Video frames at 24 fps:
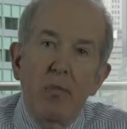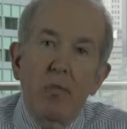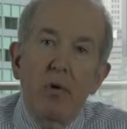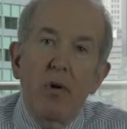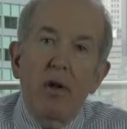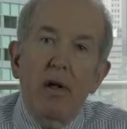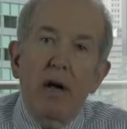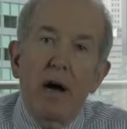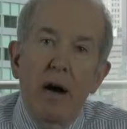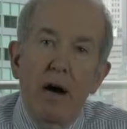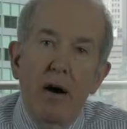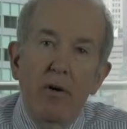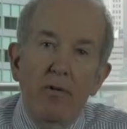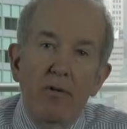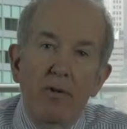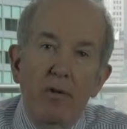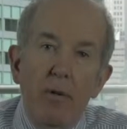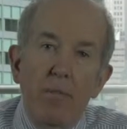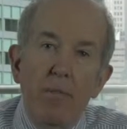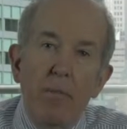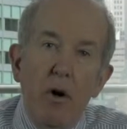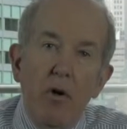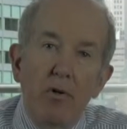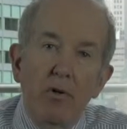that will count
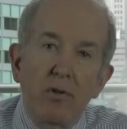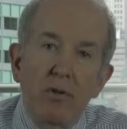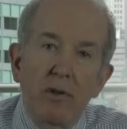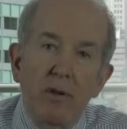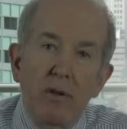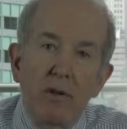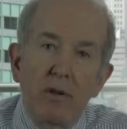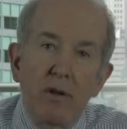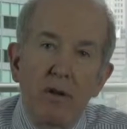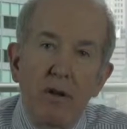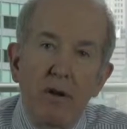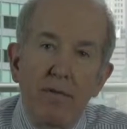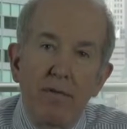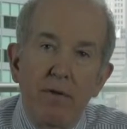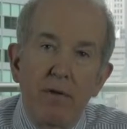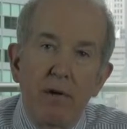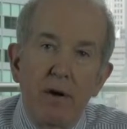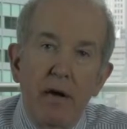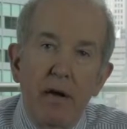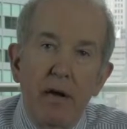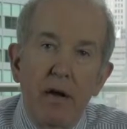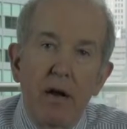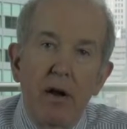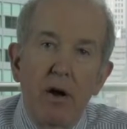the most in
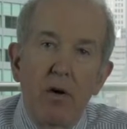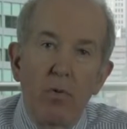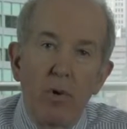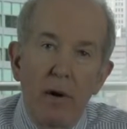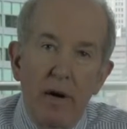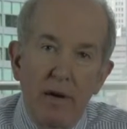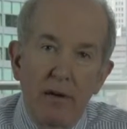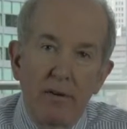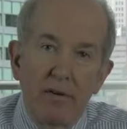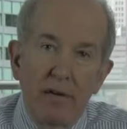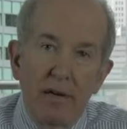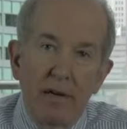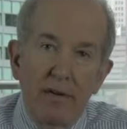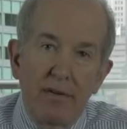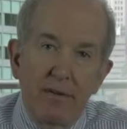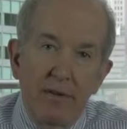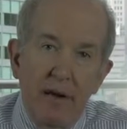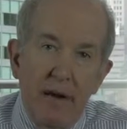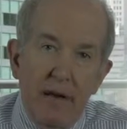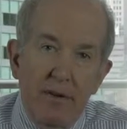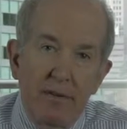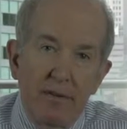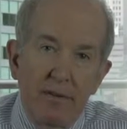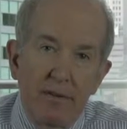delivering career
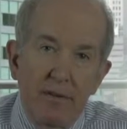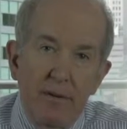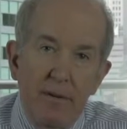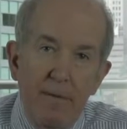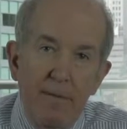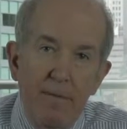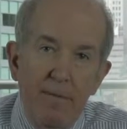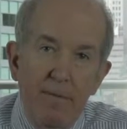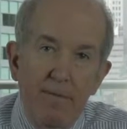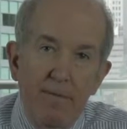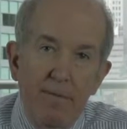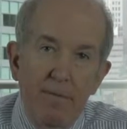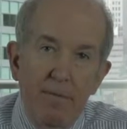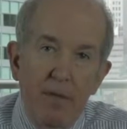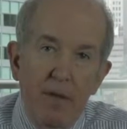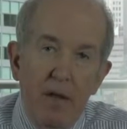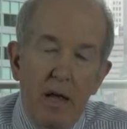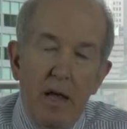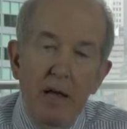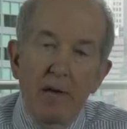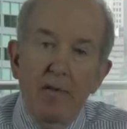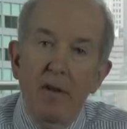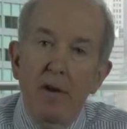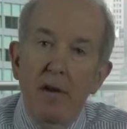success
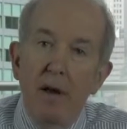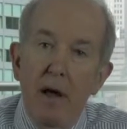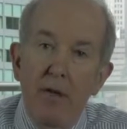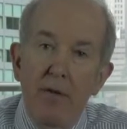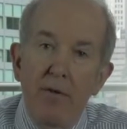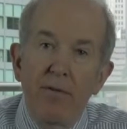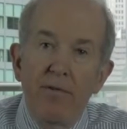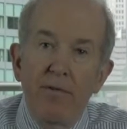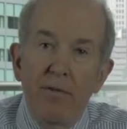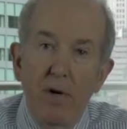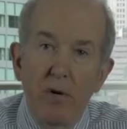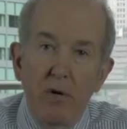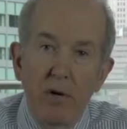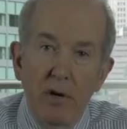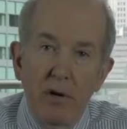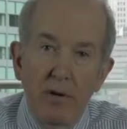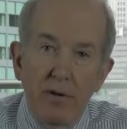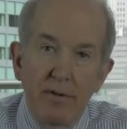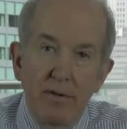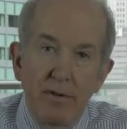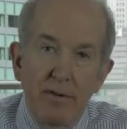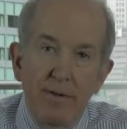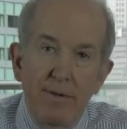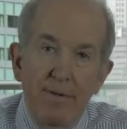is another
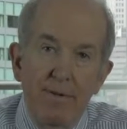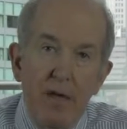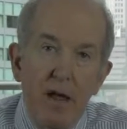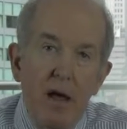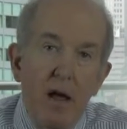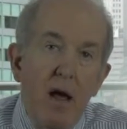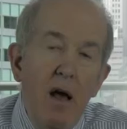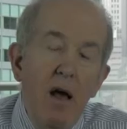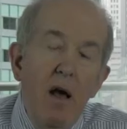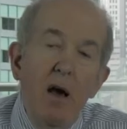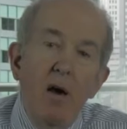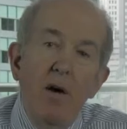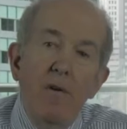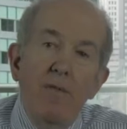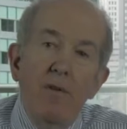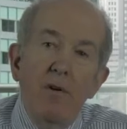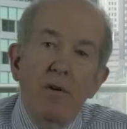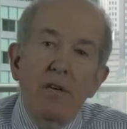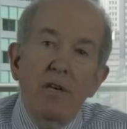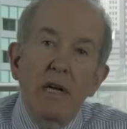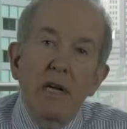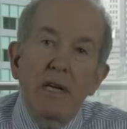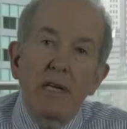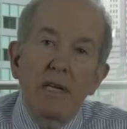focus.
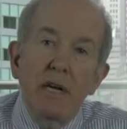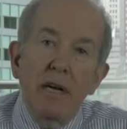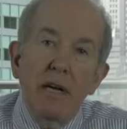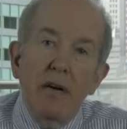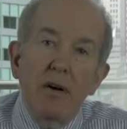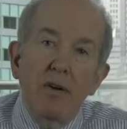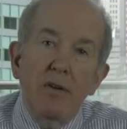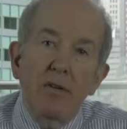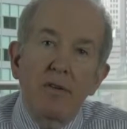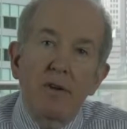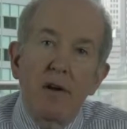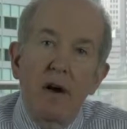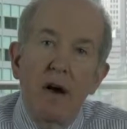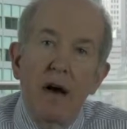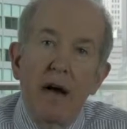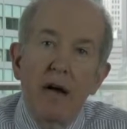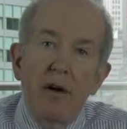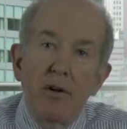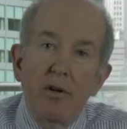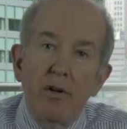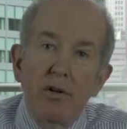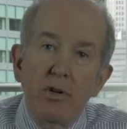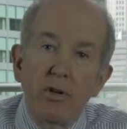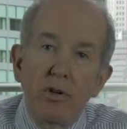For details,
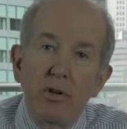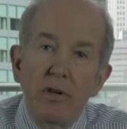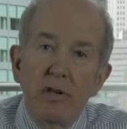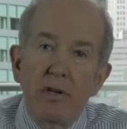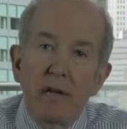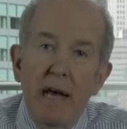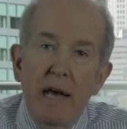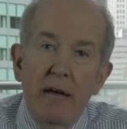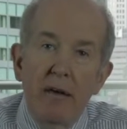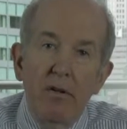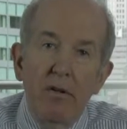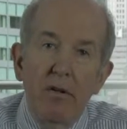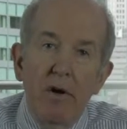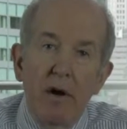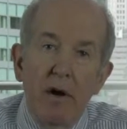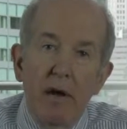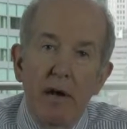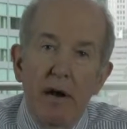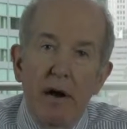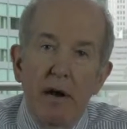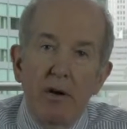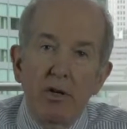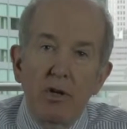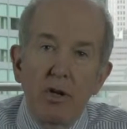I urge you to take a look
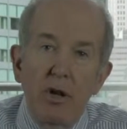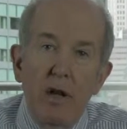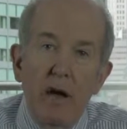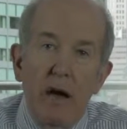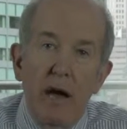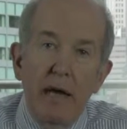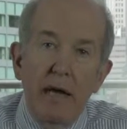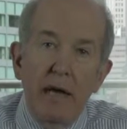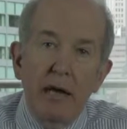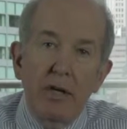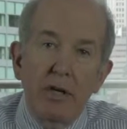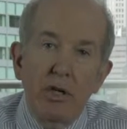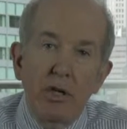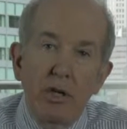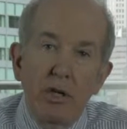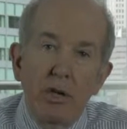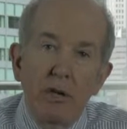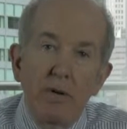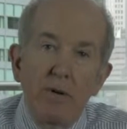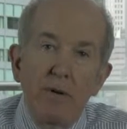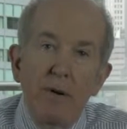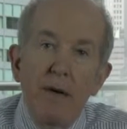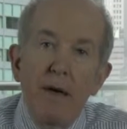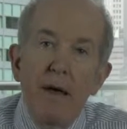at our July
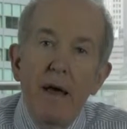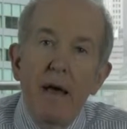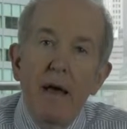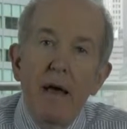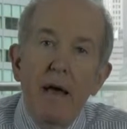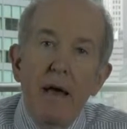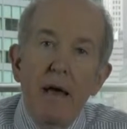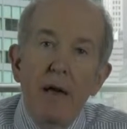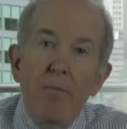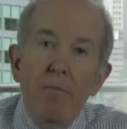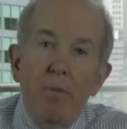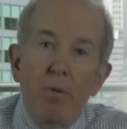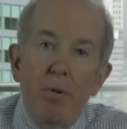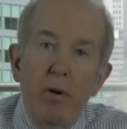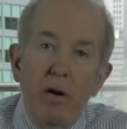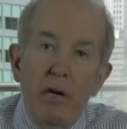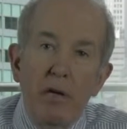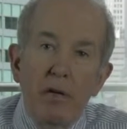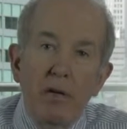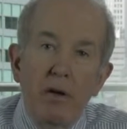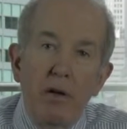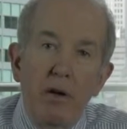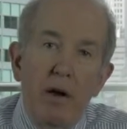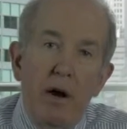issue in
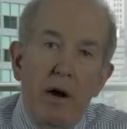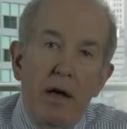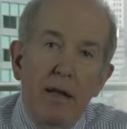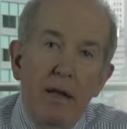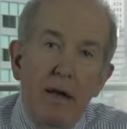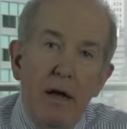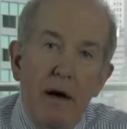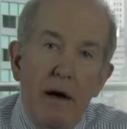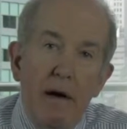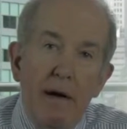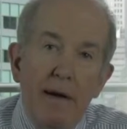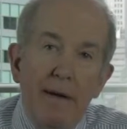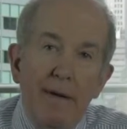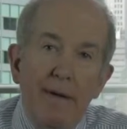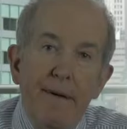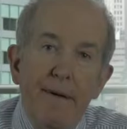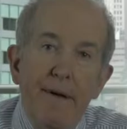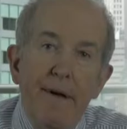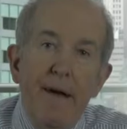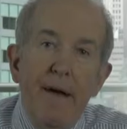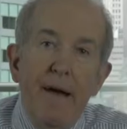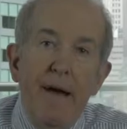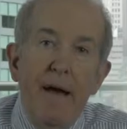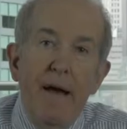print and
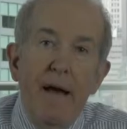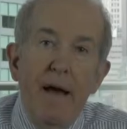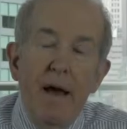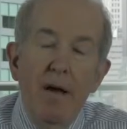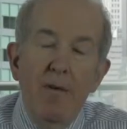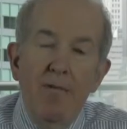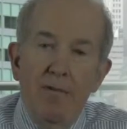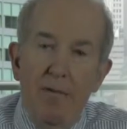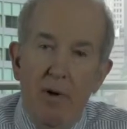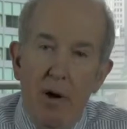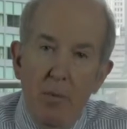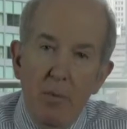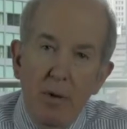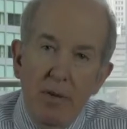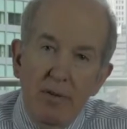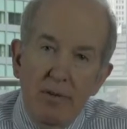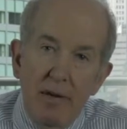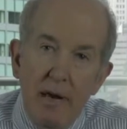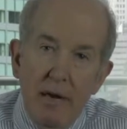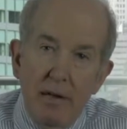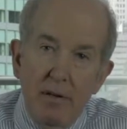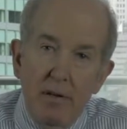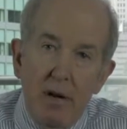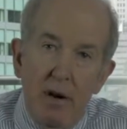online at
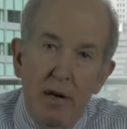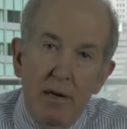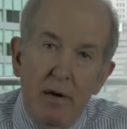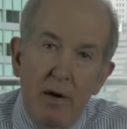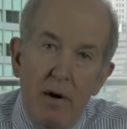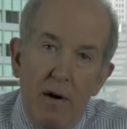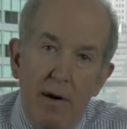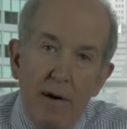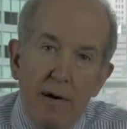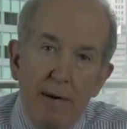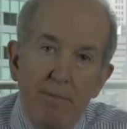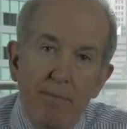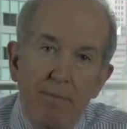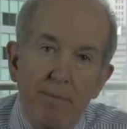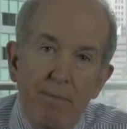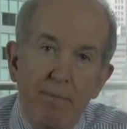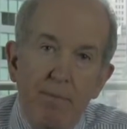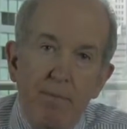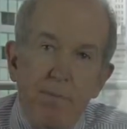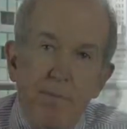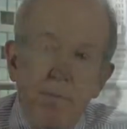pharmexec.com.